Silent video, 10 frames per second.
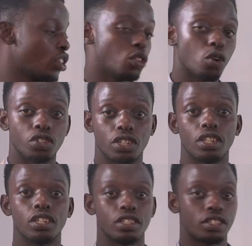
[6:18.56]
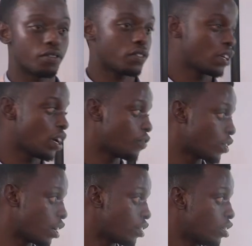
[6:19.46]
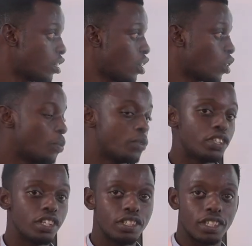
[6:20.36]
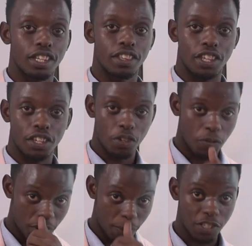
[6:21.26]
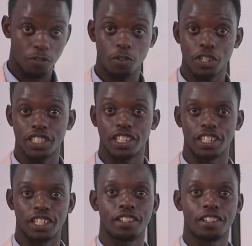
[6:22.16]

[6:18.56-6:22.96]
those in Eastern African communities. And thank you very much for listening.